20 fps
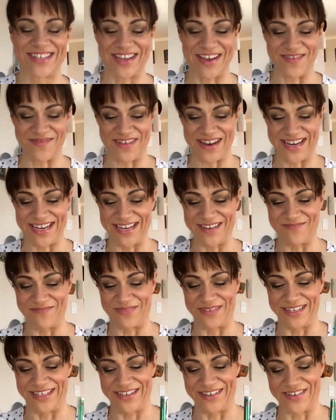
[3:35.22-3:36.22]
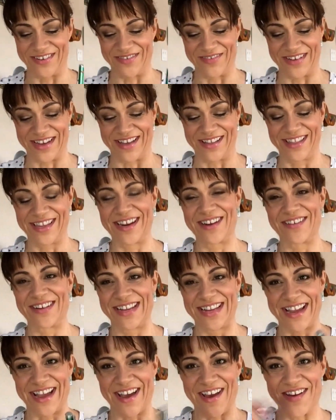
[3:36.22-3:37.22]
top. I didn't put it on well. There
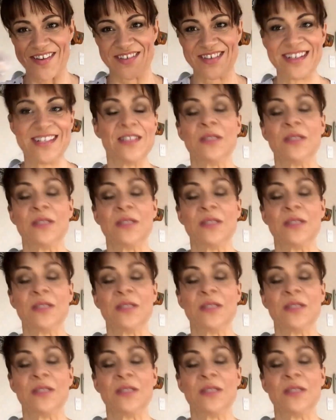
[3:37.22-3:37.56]
we go.